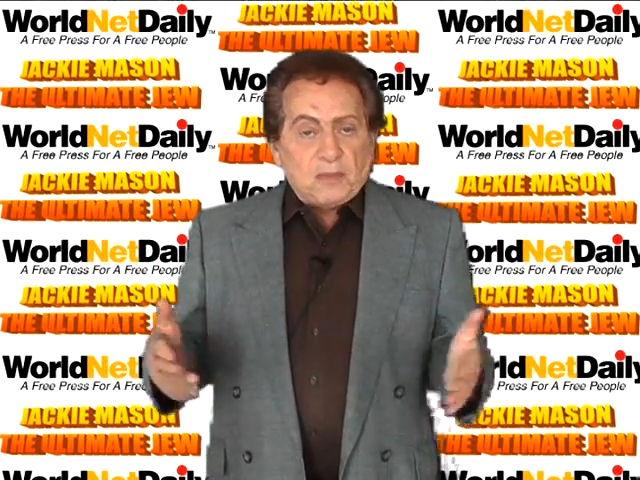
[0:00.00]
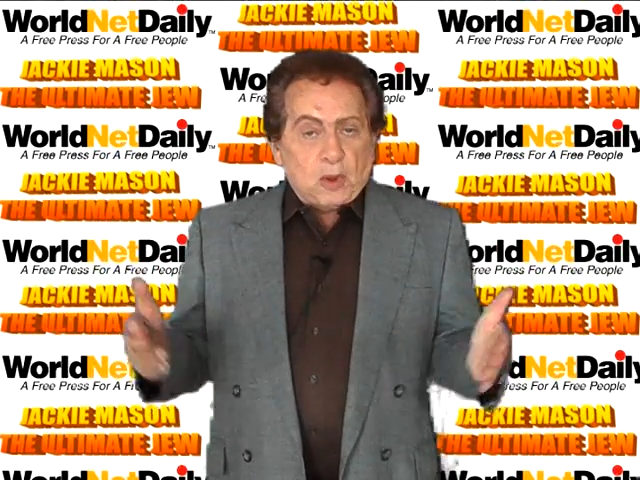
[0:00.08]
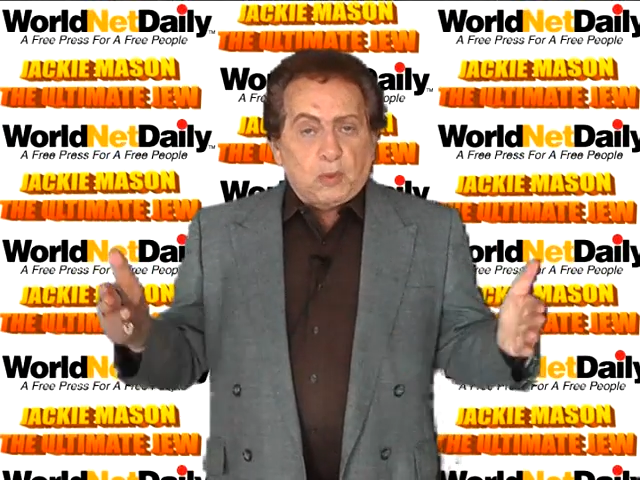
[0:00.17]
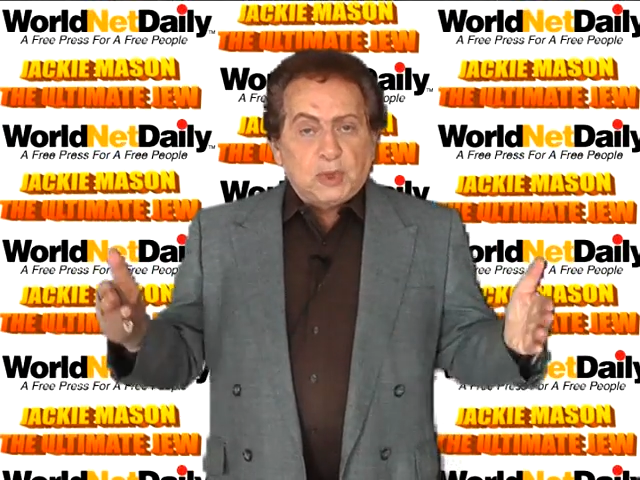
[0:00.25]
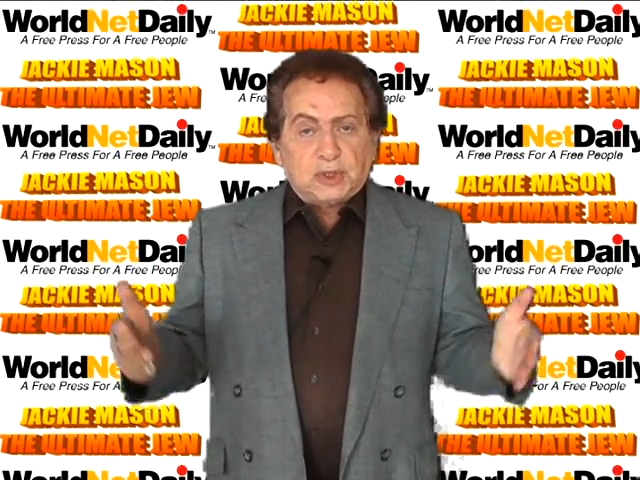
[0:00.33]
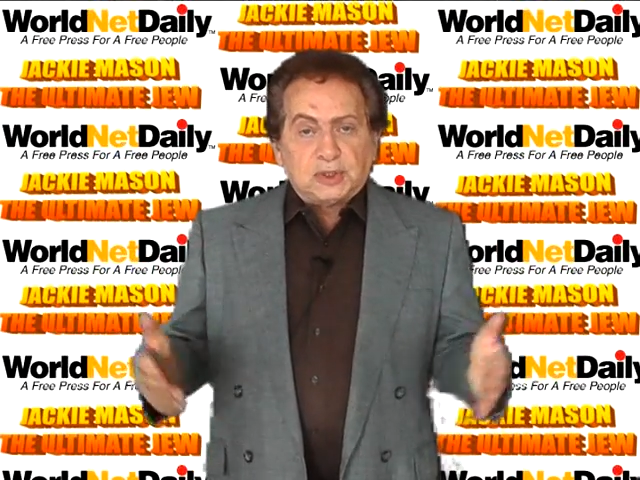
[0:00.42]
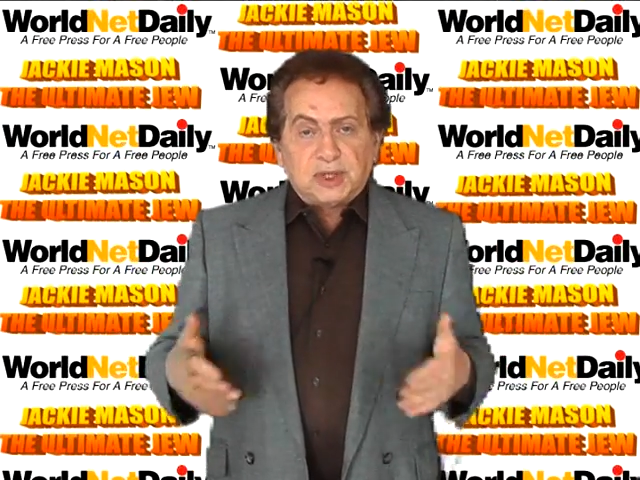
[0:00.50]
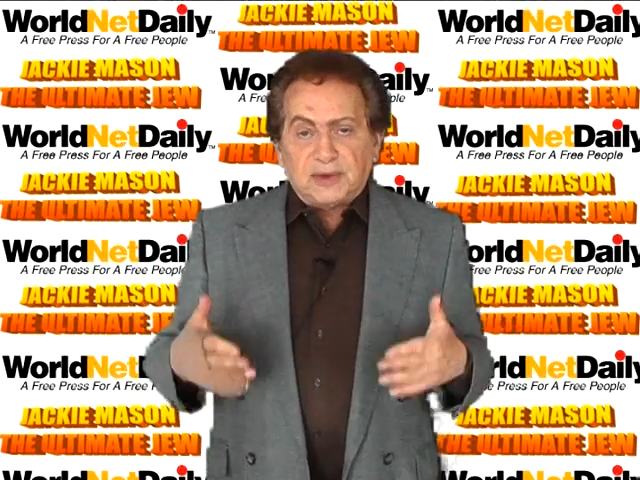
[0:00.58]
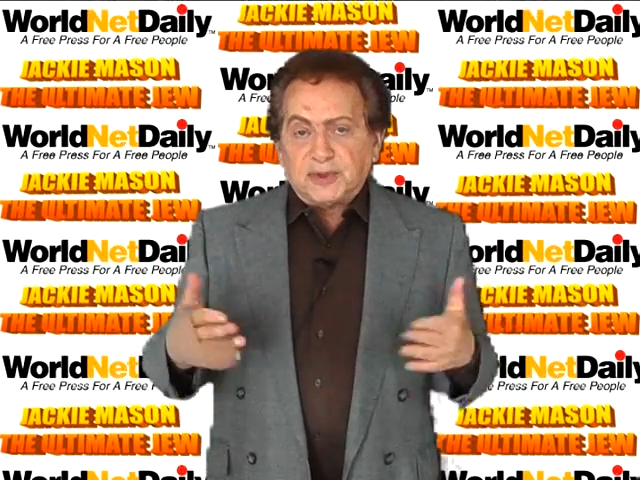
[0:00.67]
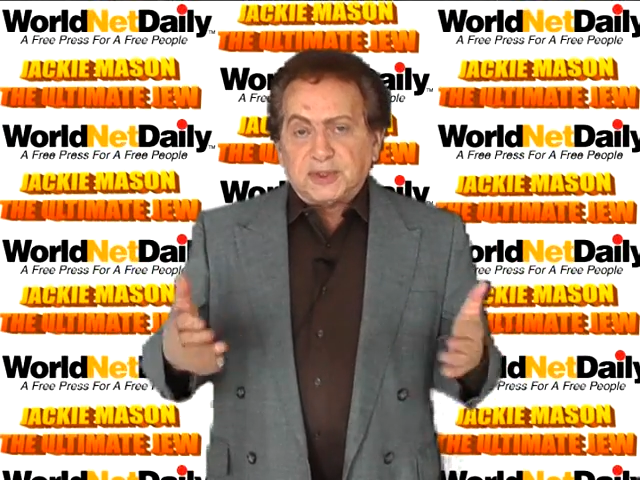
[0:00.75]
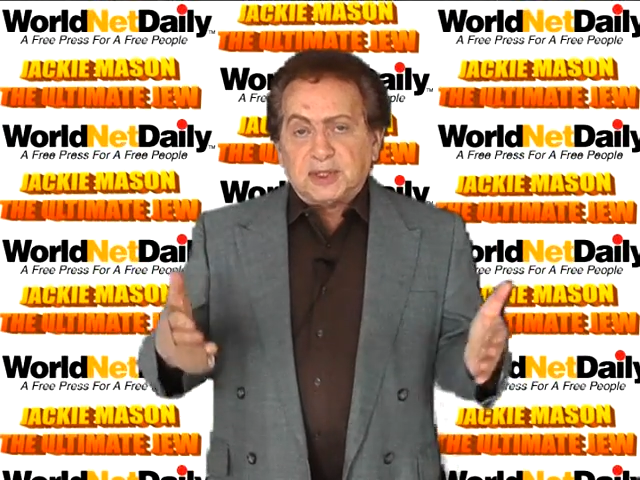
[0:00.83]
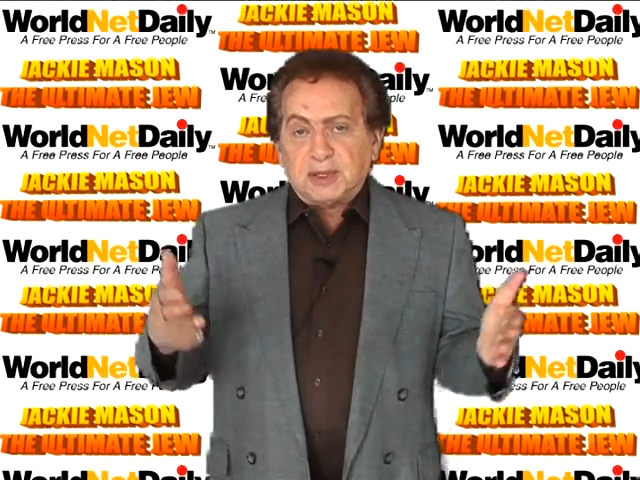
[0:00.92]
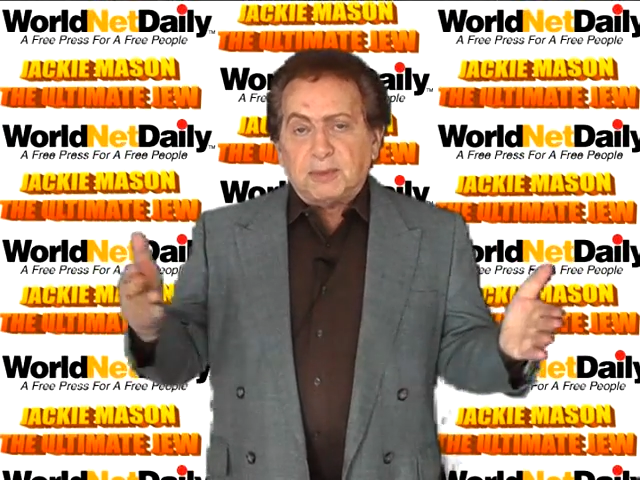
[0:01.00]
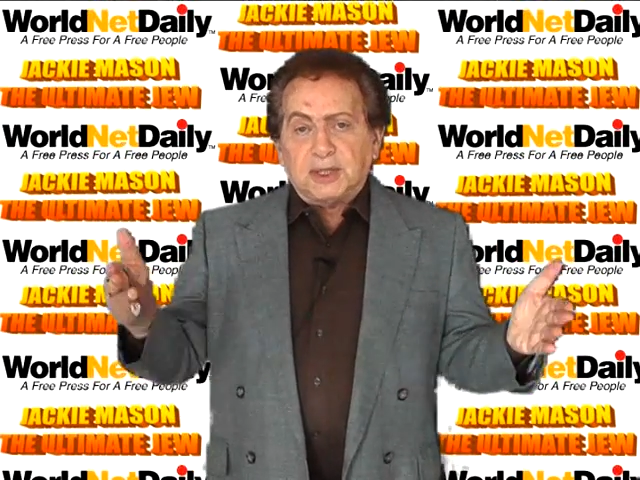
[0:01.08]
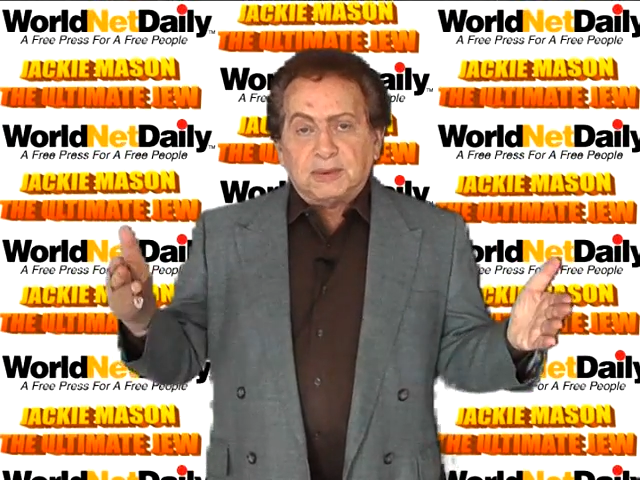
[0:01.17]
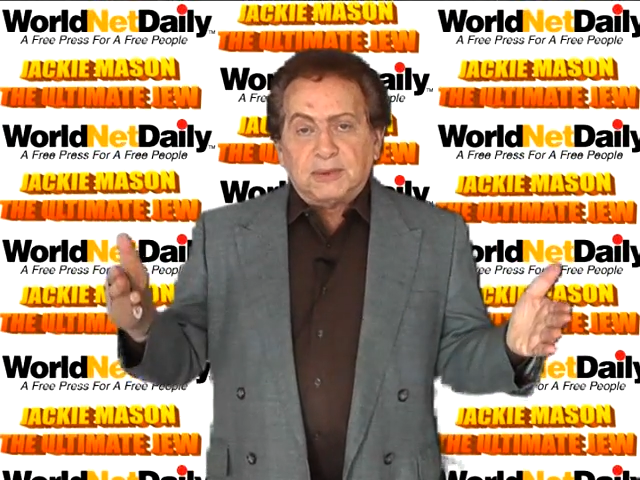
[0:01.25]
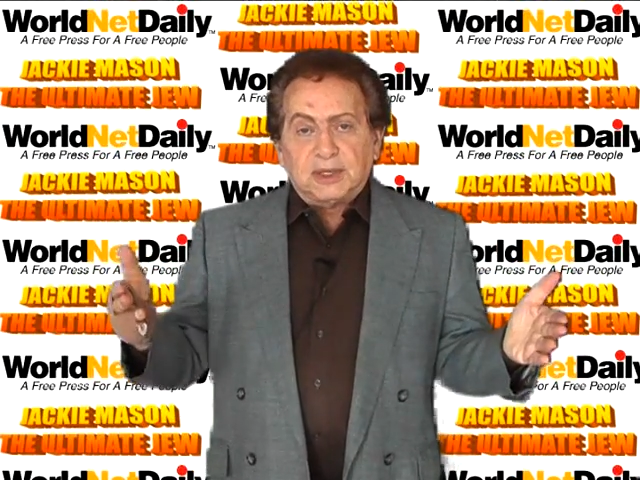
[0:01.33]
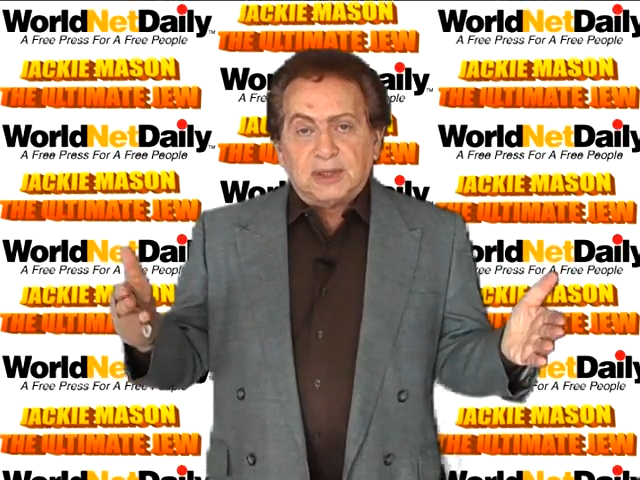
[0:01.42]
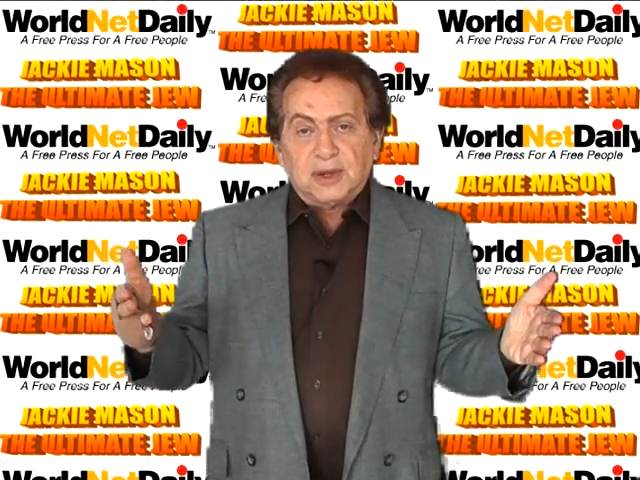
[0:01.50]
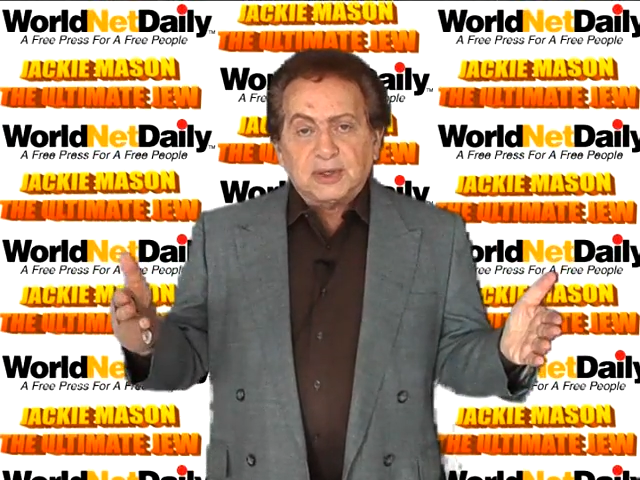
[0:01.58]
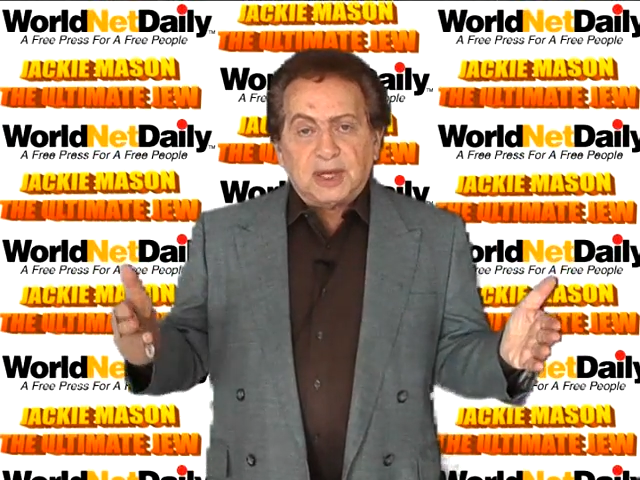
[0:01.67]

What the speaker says: we could give it to them anyway.